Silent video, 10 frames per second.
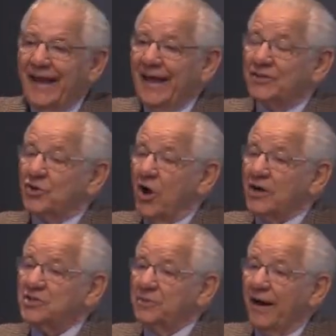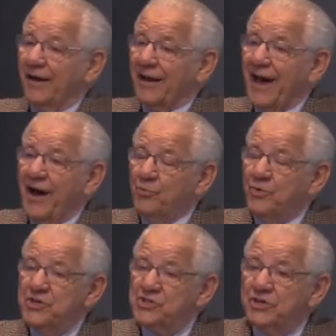and talks about how
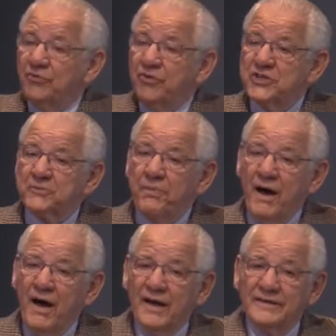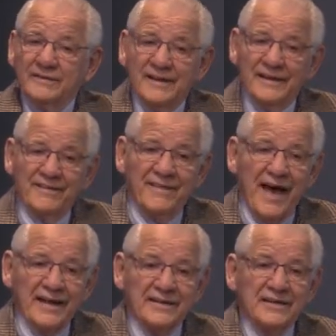we should respond in
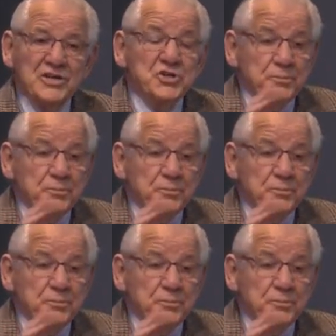that